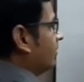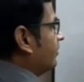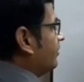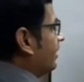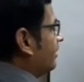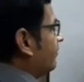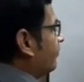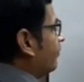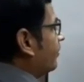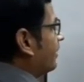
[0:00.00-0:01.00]

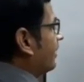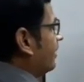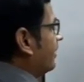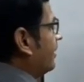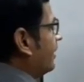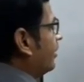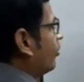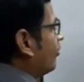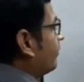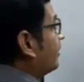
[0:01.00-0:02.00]
Therefore, A
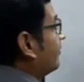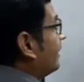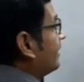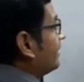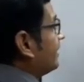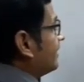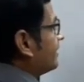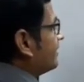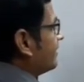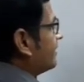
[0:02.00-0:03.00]
complement
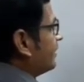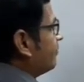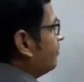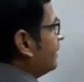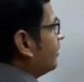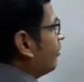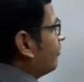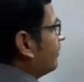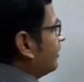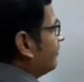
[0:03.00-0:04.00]
intersection B
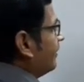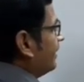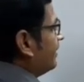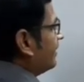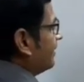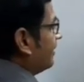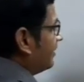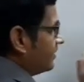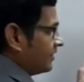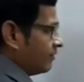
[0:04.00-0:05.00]
complement
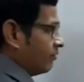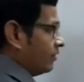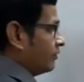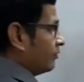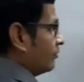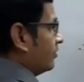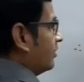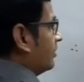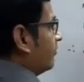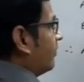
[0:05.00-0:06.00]
is equal to,
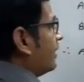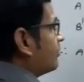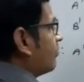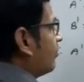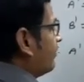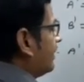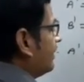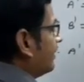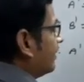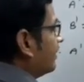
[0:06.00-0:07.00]
what is
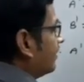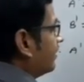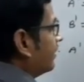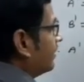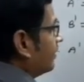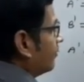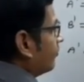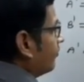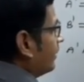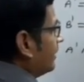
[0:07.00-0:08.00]
common?
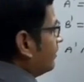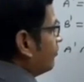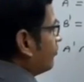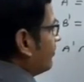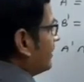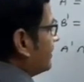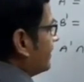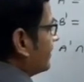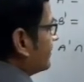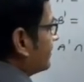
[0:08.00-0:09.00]
1, comma
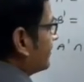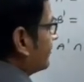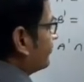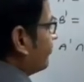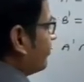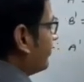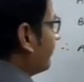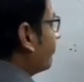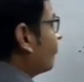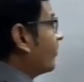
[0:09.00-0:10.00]
6.
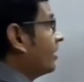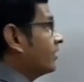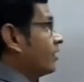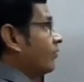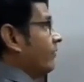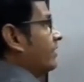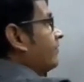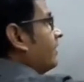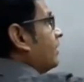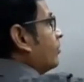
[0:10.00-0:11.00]
Now find
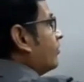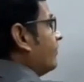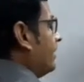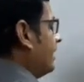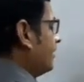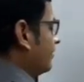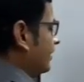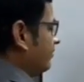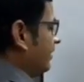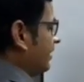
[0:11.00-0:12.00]
value of A
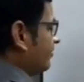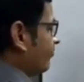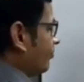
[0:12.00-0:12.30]
union B.